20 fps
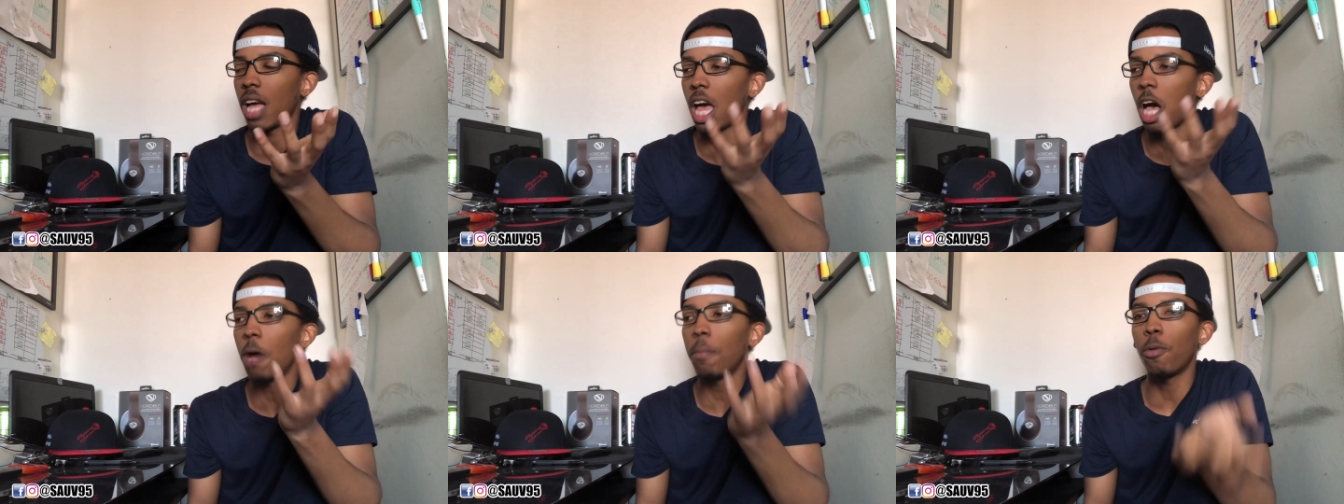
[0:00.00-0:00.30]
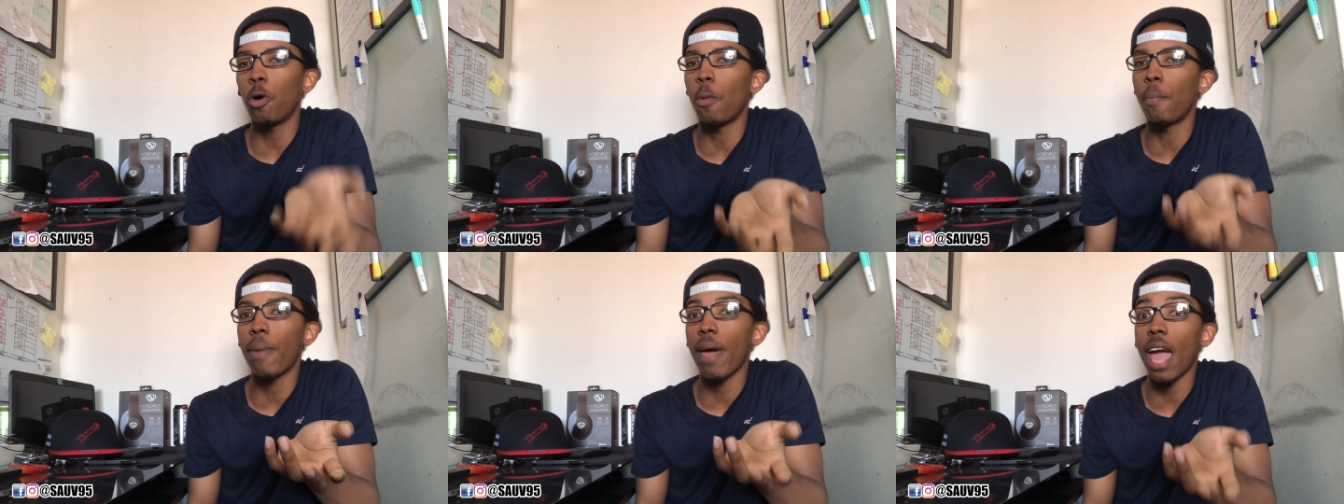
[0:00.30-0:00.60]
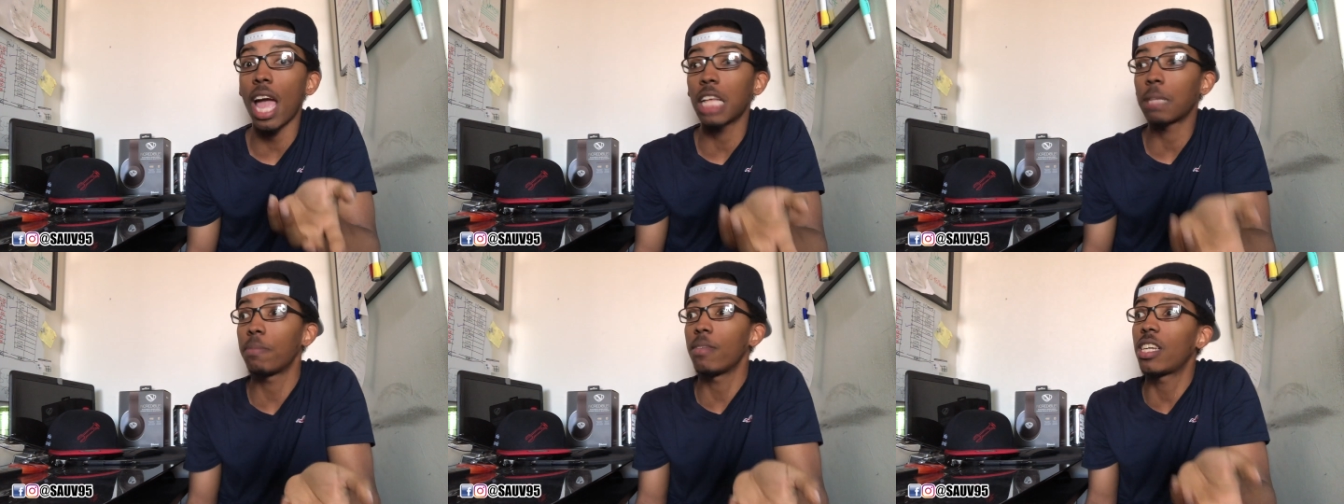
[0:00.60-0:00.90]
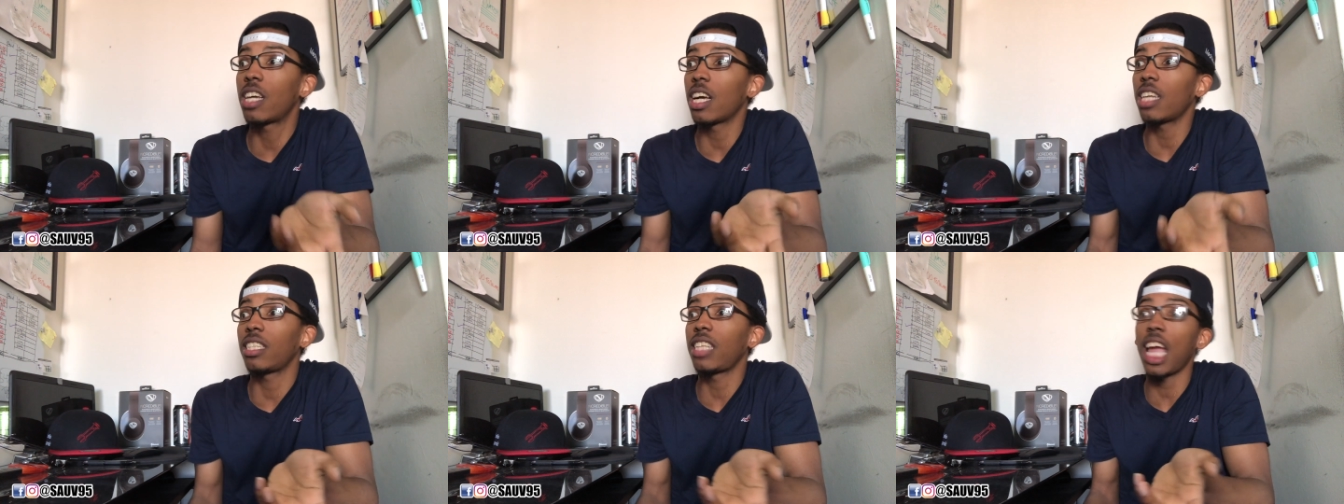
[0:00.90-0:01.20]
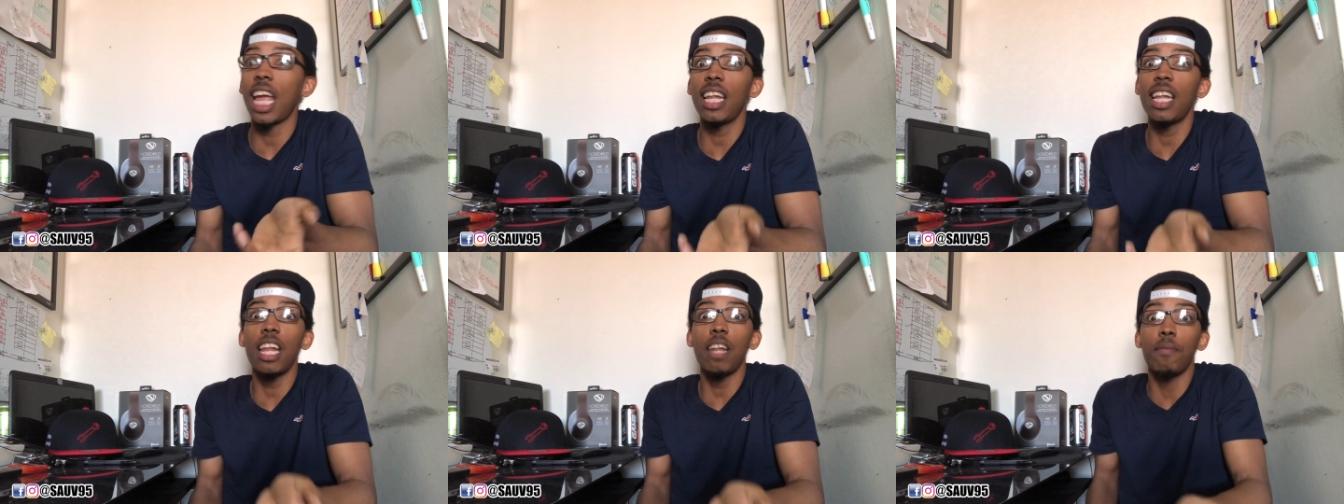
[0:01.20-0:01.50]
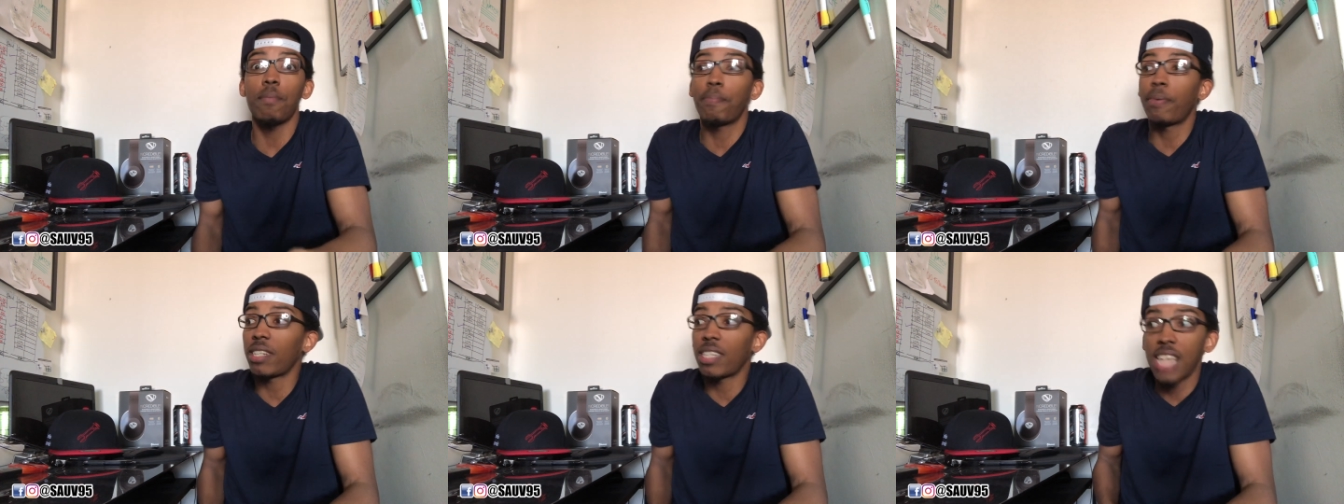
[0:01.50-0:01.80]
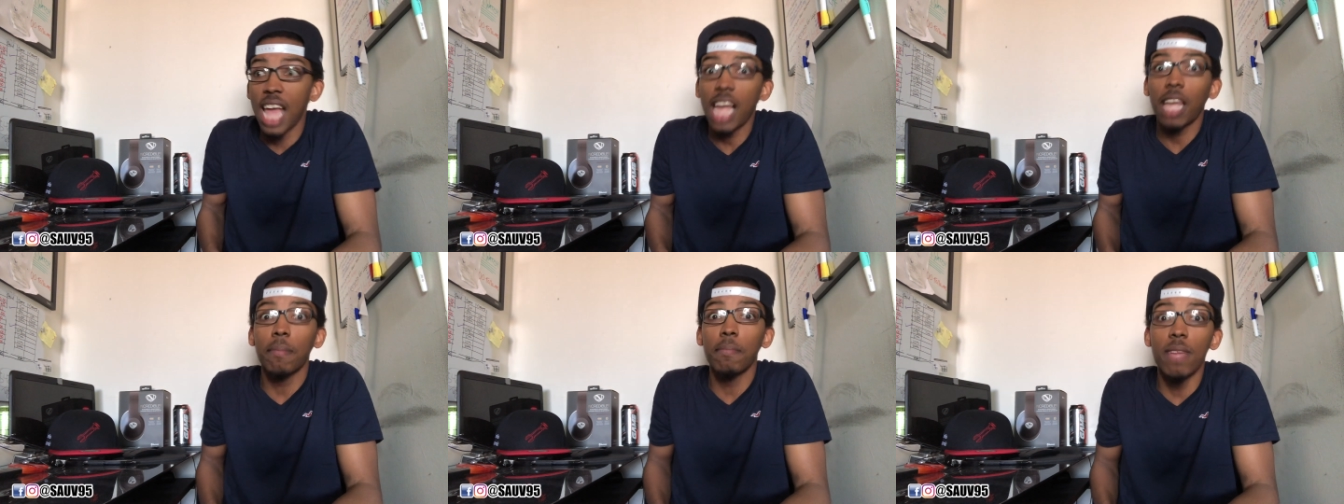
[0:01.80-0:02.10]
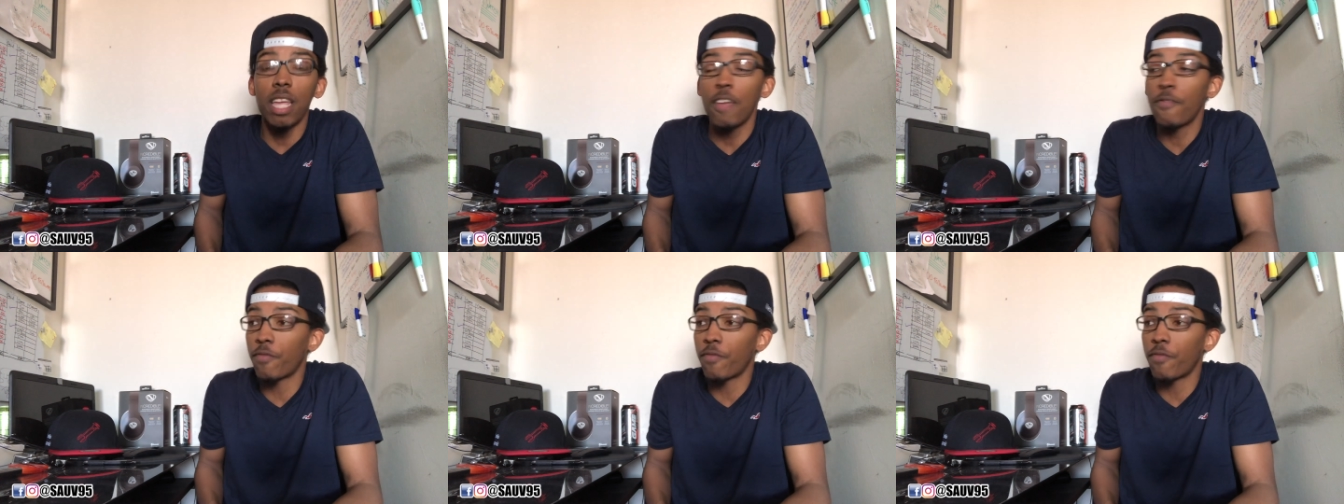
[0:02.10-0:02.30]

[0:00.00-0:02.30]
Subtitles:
elbow pads because they didn't protect me